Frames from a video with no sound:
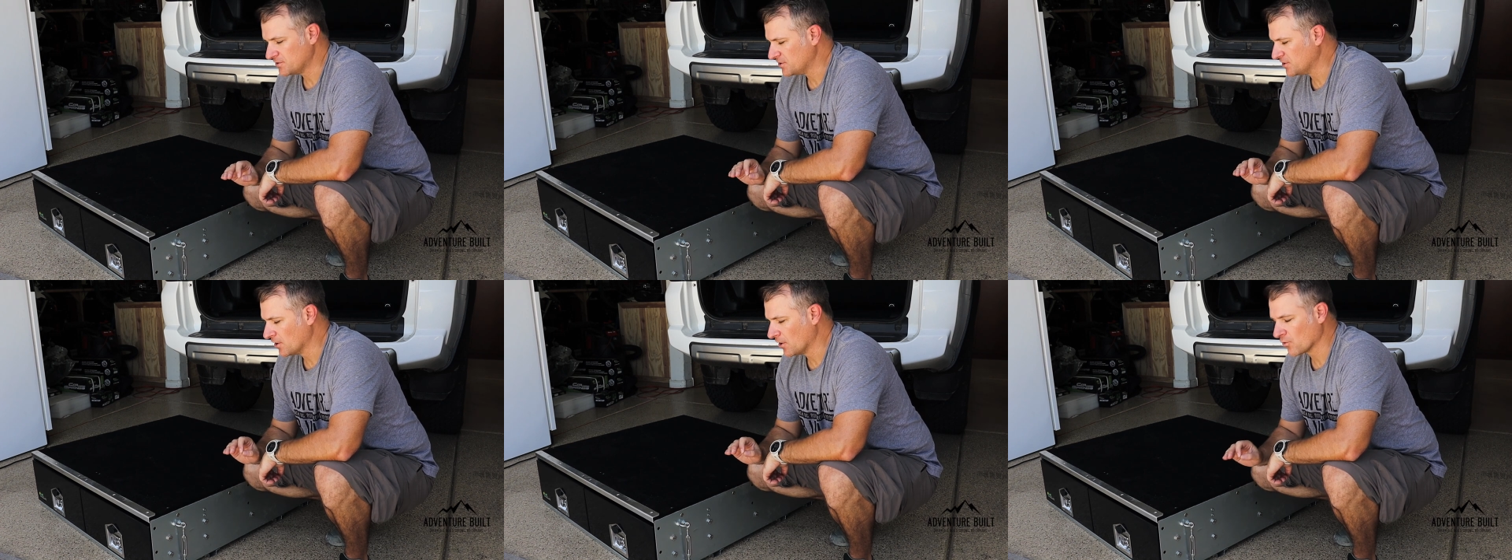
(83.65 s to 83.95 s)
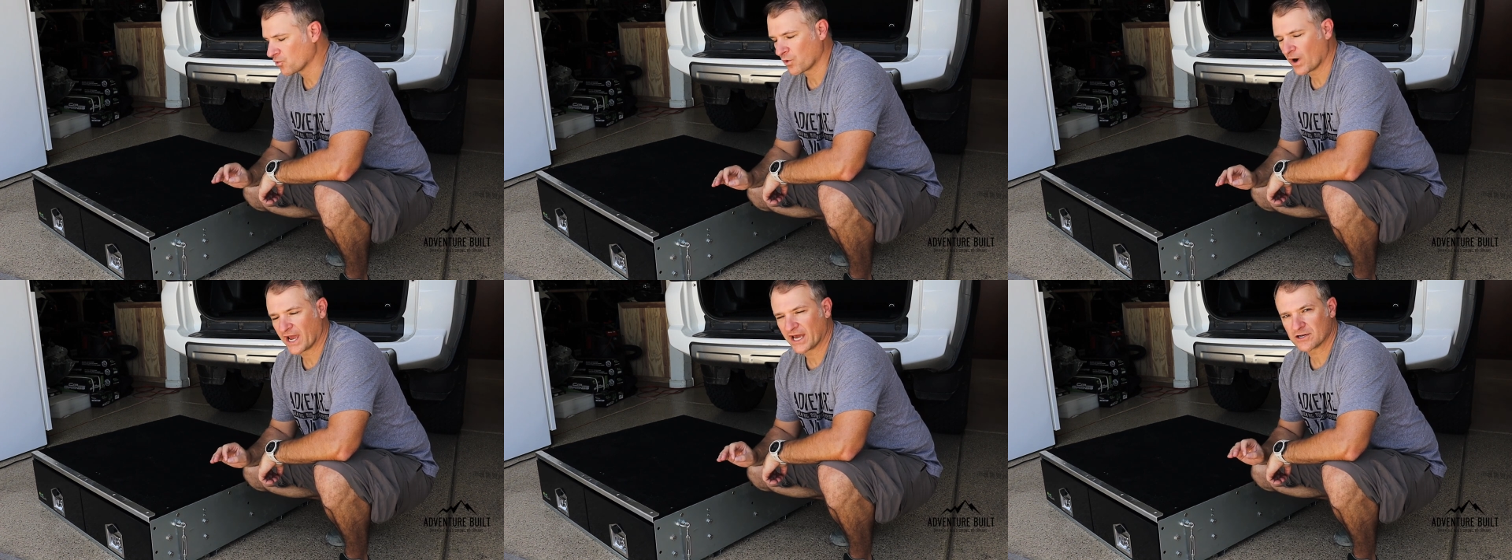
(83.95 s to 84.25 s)
No
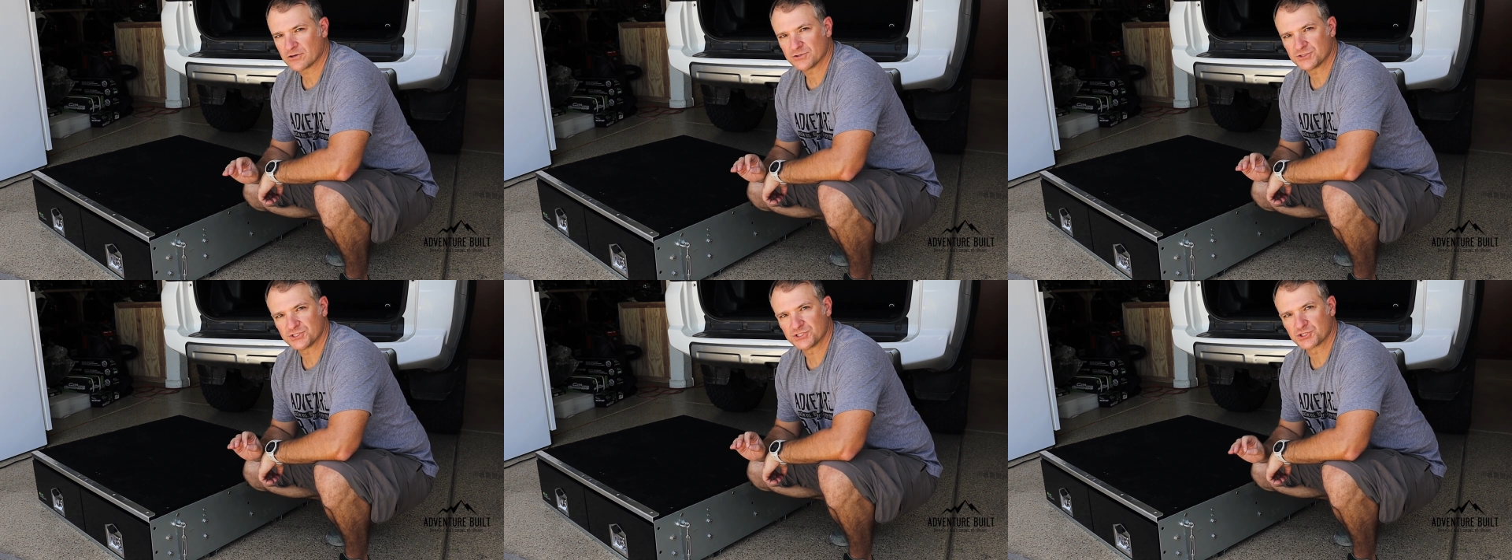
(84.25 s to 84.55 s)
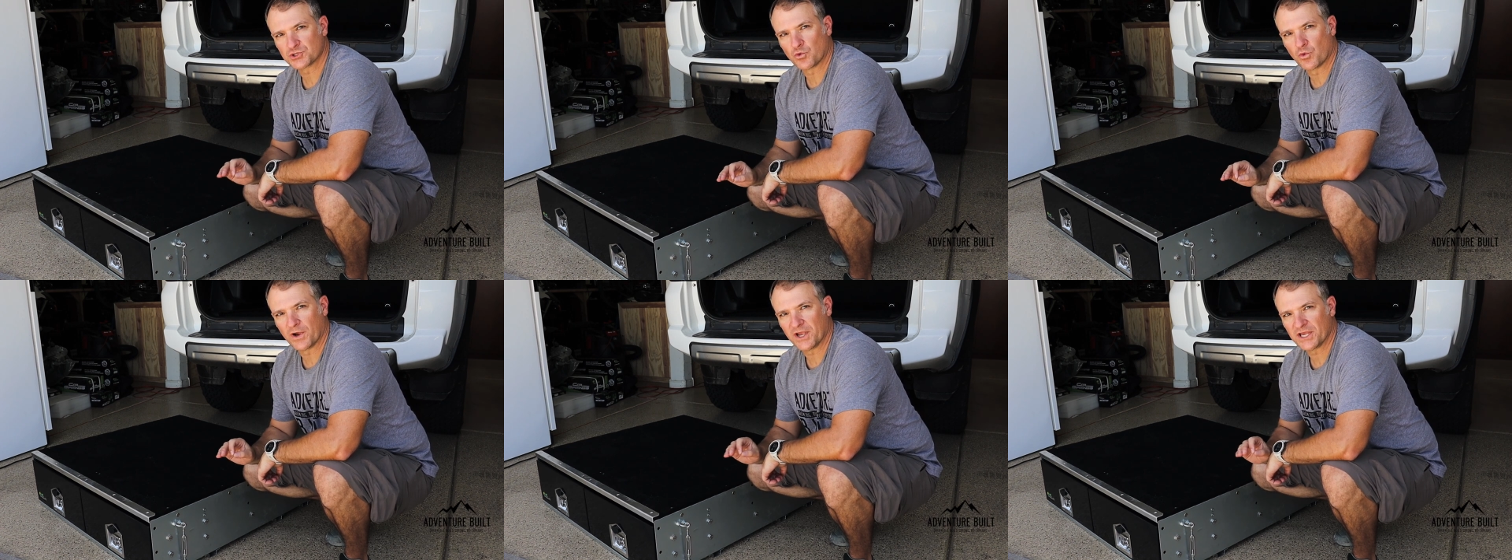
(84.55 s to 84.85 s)
rattles,
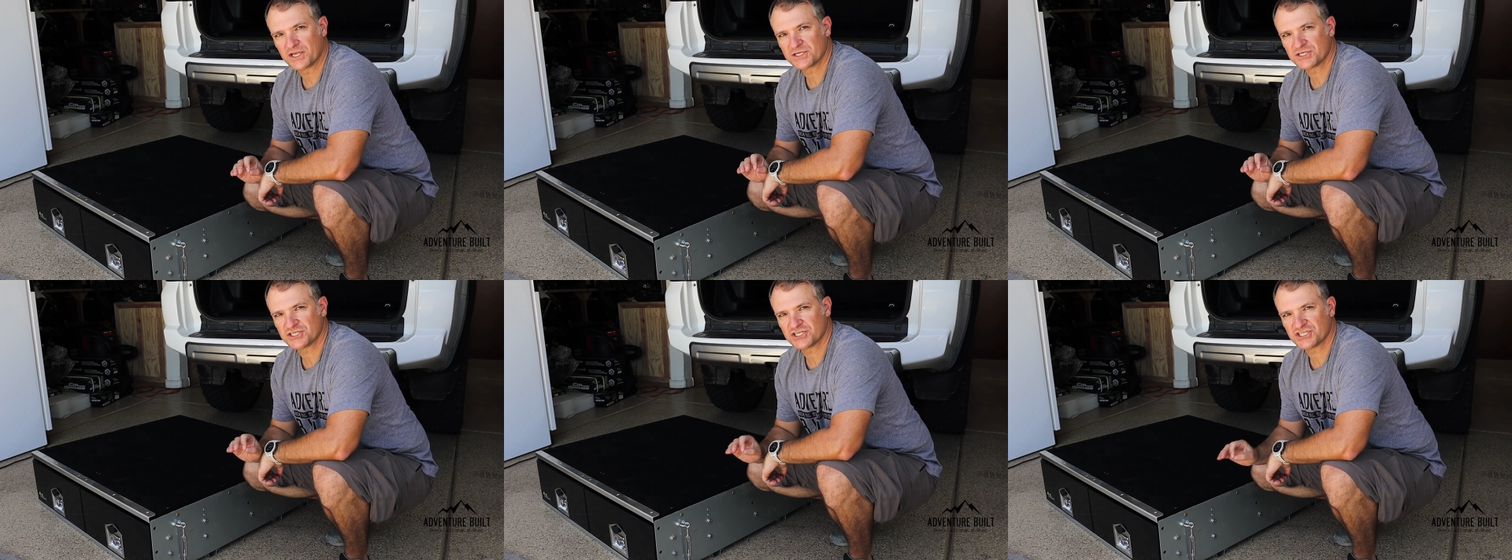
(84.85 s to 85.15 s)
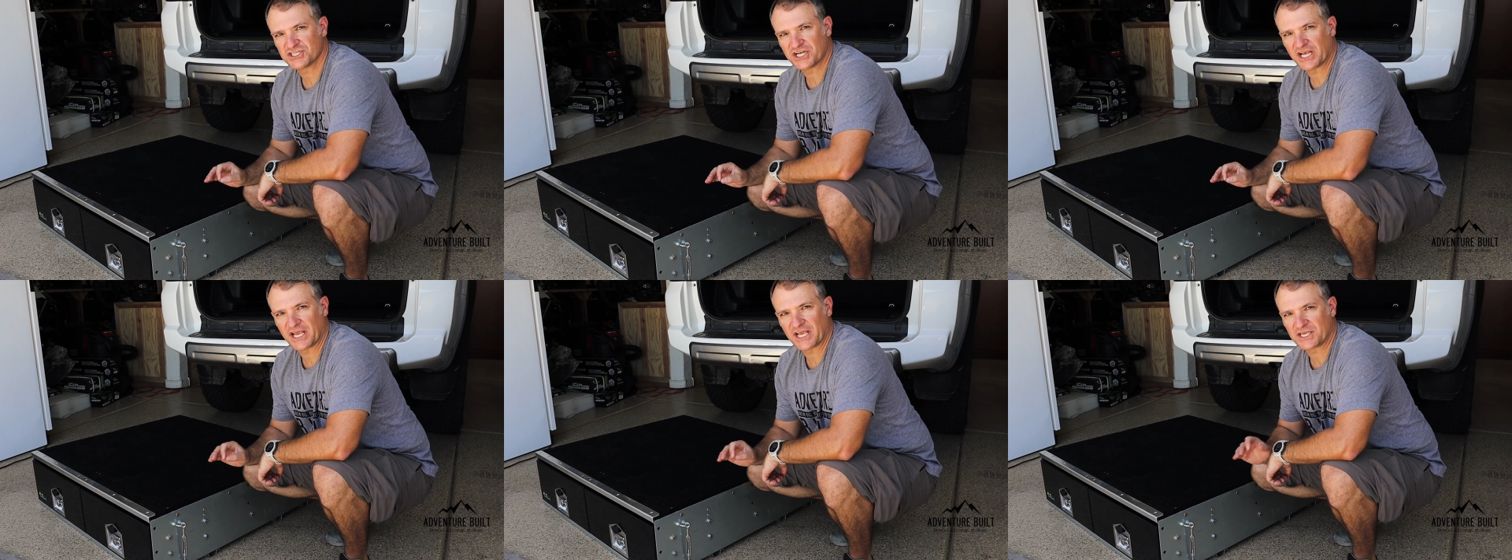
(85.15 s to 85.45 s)
squeaks,
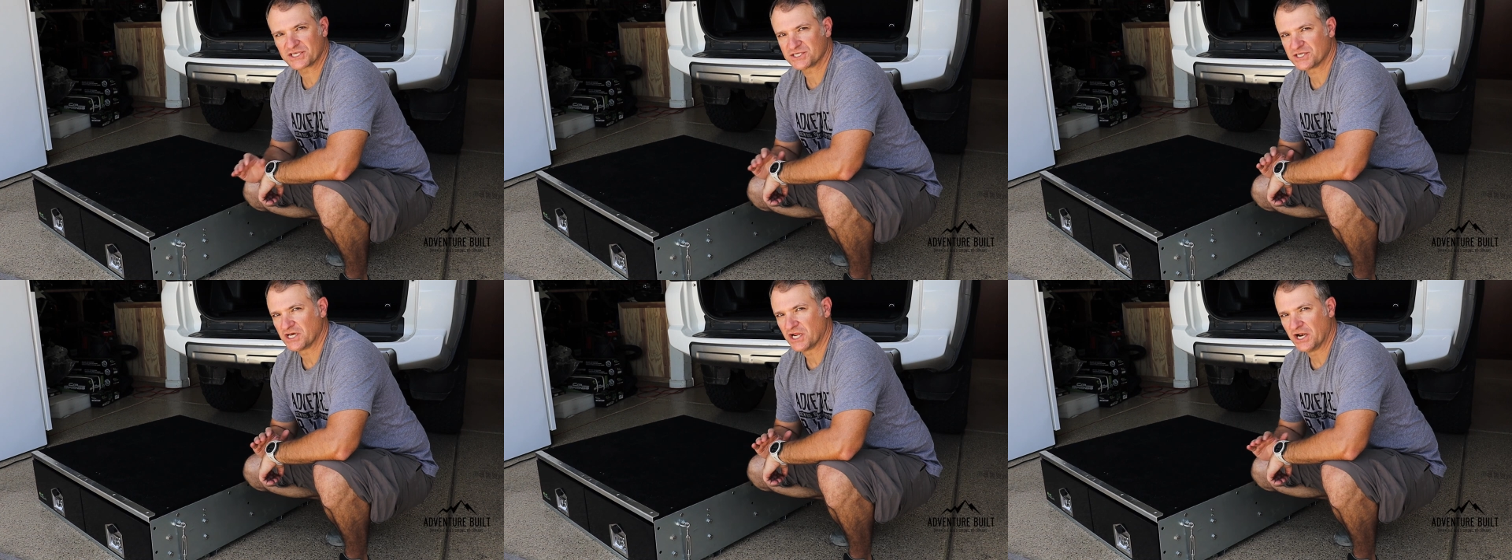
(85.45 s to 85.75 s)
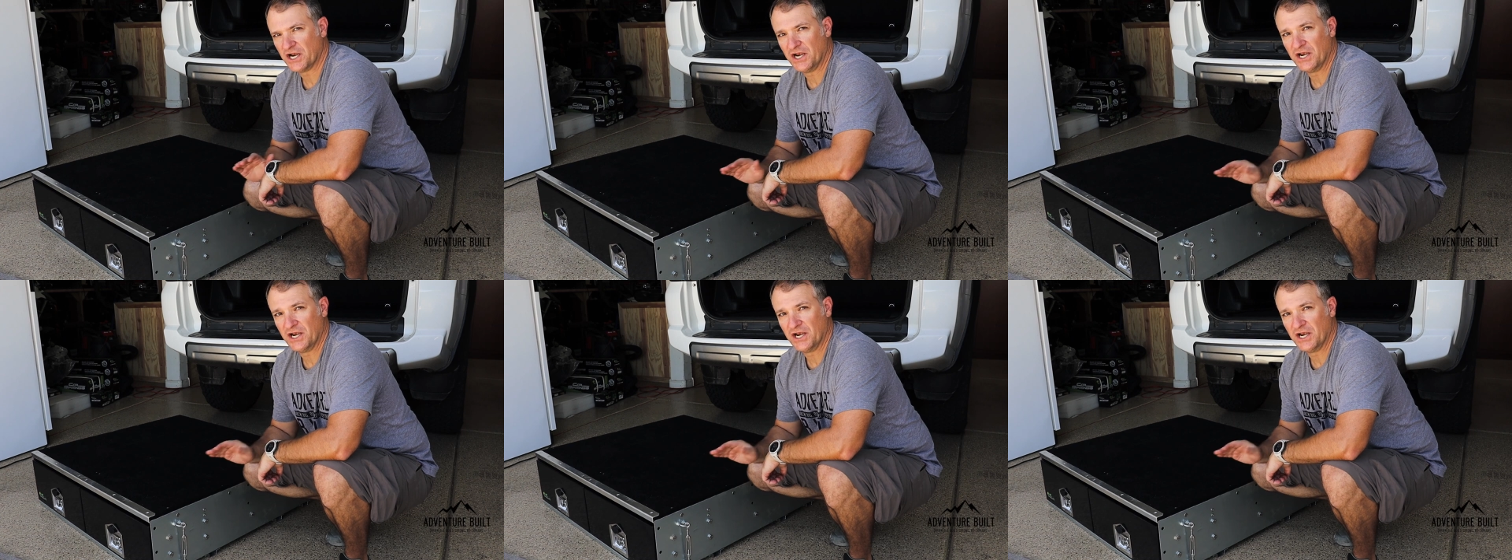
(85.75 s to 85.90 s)
shakes,